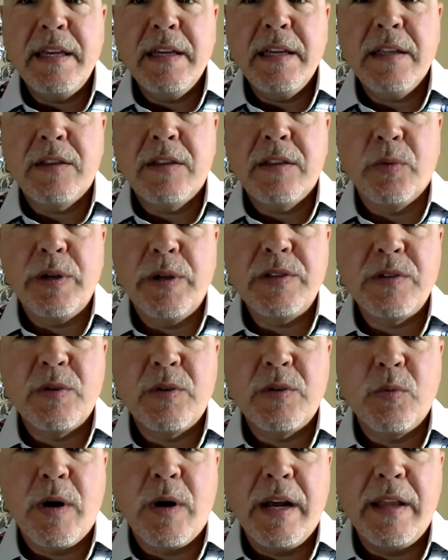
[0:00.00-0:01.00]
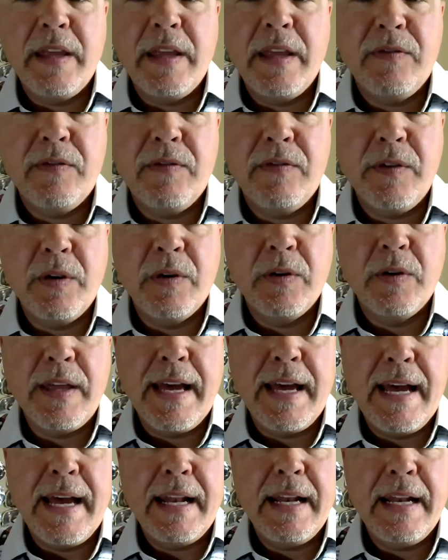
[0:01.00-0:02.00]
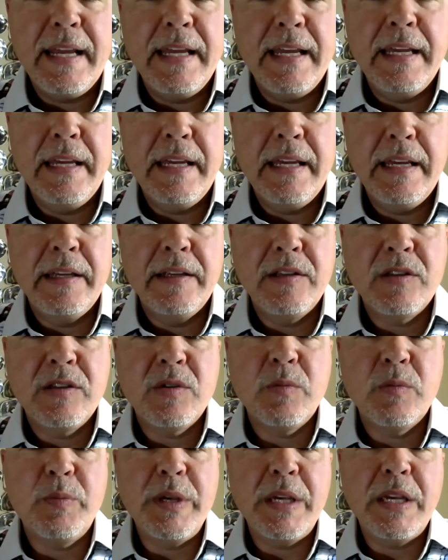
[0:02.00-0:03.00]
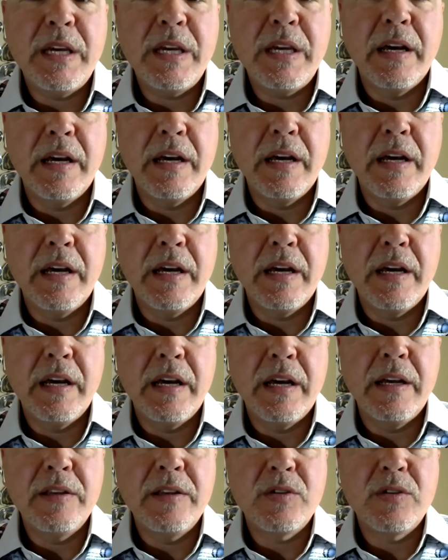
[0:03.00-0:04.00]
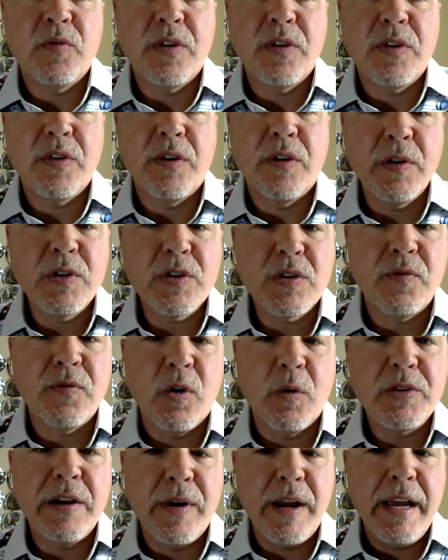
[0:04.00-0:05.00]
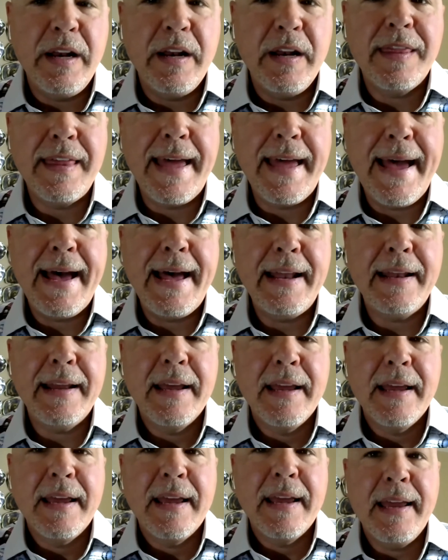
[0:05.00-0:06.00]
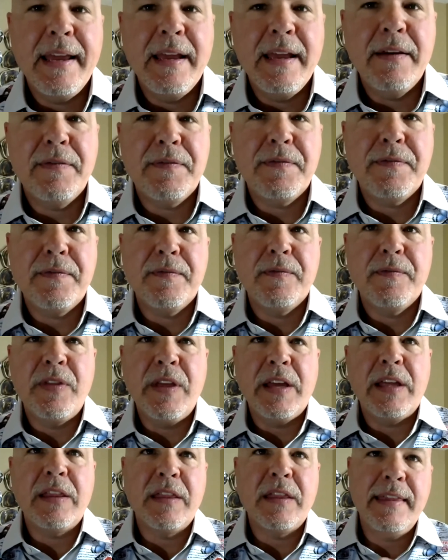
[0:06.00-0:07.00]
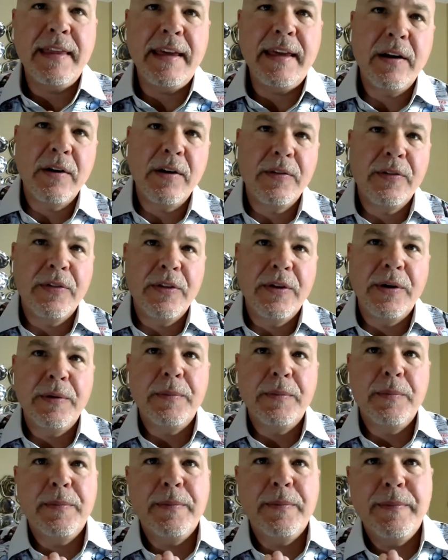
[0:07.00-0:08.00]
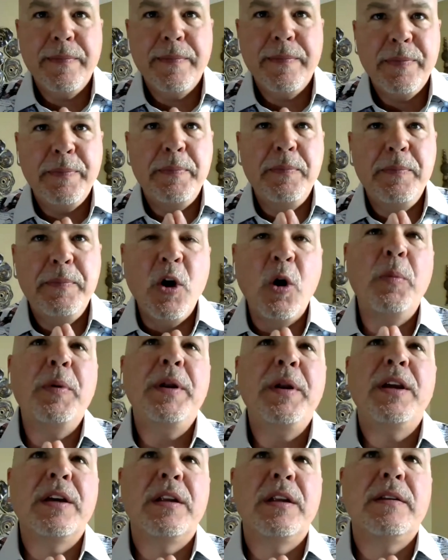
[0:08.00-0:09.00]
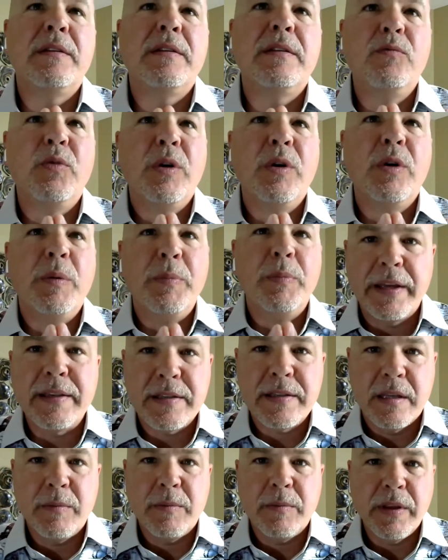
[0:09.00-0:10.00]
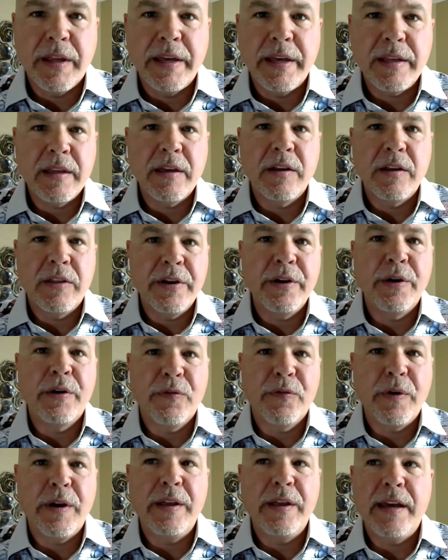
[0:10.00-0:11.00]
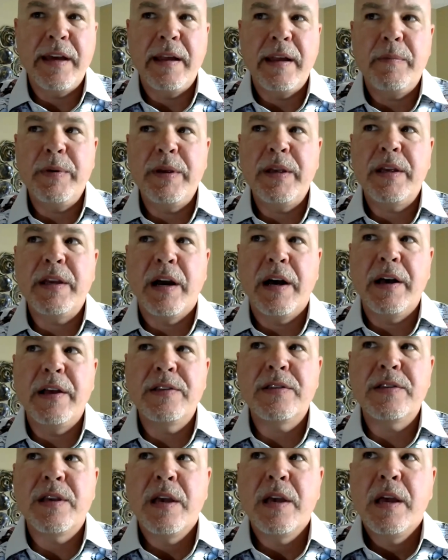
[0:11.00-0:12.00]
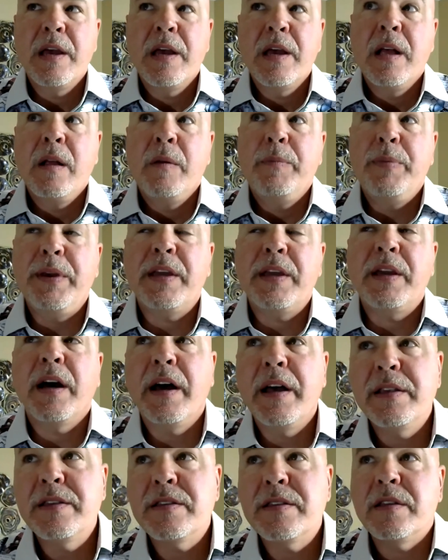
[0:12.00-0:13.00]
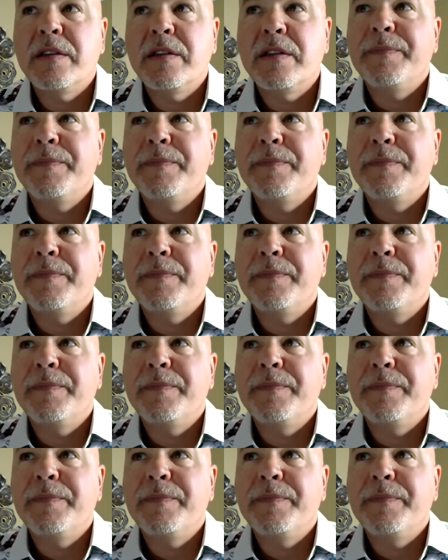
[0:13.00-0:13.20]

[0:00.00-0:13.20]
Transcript: think the reason why they fear that is because the first and foremost, they're afraid that if they, they're the nobody could replace them. Like they're, afraid that because because